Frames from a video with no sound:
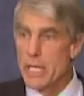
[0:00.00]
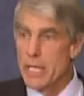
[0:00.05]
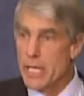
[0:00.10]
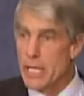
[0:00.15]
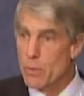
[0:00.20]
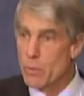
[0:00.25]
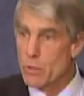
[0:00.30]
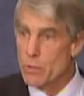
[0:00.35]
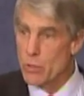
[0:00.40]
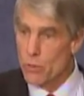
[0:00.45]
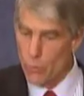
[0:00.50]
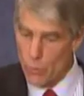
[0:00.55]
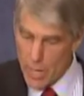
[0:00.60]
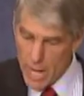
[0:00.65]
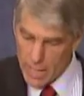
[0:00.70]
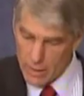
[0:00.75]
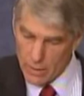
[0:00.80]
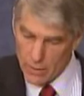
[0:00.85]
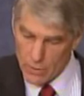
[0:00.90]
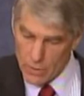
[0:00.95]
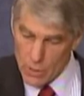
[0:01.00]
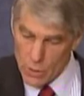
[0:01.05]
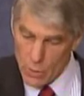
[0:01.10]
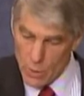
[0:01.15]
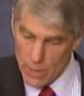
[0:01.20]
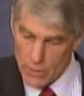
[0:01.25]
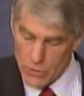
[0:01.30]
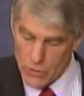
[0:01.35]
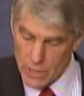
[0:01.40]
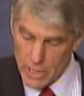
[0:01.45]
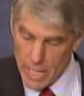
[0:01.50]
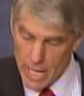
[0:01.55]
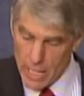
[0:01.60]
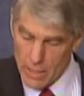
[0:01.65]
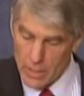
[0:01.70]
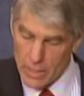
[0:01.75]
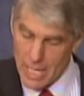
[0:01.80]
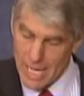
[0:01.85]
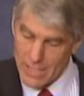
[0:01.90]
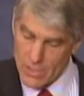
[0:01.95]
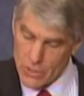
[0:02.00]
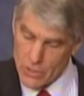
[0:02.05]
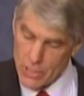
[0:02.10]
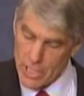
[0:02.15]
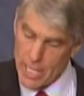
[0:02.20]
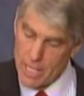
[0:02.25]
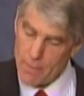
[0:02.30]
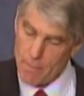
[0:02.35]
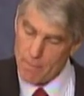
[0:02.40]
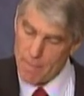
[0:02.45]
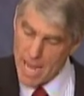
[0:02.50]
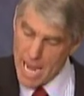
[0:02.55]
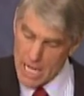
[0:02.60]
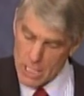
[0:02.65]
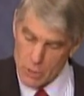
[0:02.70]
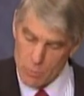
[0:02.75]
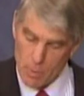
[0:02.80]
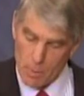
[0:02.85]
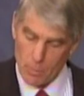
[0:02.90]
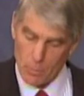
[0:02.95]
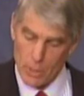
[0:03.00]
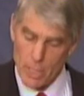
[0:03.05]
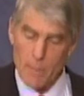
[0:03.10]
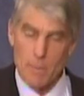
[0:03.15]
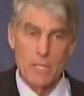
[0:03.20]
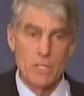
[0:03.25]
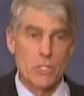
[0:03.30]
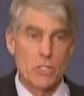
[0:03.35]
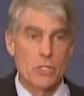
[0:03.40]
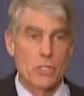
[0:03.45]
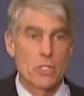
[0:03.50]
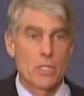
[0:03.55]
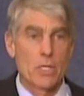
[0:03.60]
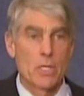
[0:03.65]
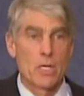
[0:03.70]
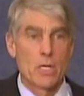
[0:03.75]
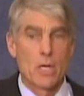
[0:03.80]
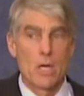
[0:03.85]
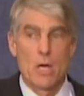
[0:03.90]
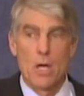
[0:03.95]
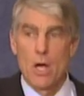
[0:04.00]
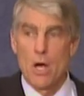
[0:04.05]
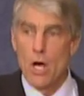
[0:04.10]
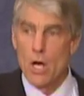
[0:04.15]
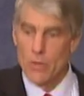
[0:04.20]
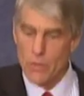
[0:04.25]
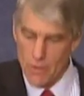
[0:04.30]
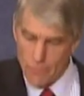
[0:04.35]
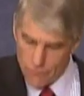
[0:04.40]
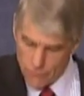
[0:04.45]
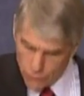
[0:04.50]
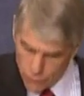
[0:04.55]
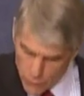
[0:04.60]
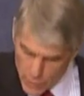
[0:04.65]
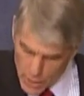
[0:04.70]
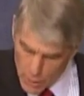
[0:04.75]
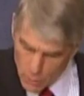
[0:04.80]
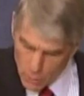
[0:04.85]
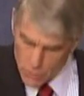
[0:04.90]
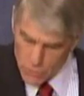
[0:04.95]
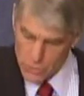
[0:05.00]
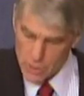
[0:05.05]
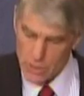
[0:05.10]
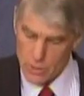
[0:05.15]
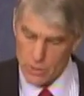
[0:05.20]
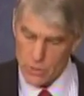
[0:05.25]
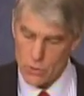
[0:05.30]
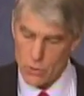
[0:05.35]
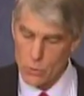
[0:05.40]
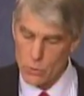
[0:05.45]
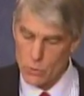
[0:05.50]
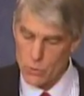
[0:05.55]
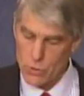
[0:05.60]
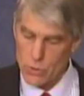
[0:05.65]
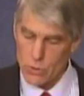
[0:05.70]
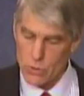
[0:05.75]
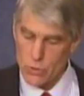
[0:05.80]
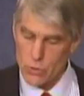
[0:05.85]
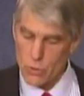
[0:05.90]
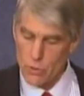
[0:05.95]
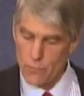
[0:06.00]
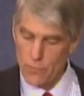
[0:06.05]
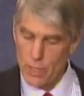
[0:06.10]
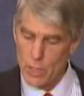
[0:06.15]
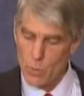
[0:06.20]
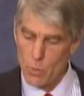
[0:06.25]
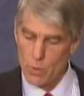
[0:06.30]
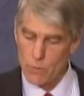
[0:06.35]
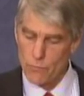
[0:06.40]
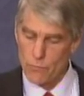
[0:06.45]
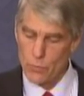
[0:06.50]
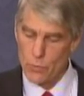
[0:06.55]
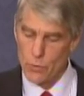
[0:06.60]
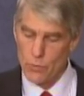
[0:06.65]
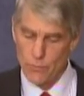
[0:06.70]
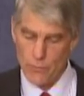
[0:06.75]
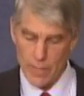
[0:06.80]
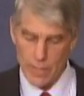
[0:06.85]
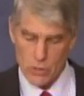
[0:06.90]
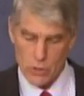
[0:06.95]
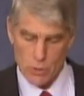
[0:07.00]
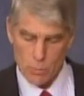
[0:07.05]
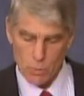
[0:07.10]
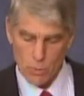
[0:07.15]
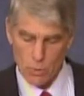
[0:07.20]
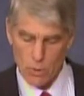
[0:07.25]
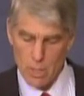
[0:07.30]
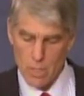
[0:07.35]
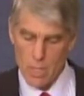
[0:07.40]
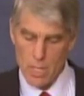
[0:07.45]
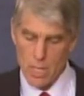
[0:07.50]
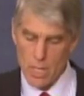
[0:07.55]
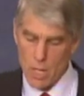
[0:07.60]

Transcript: It would direct the USDA to not set maximum limits on the frequency that schools can serve any one fruit or vegetable,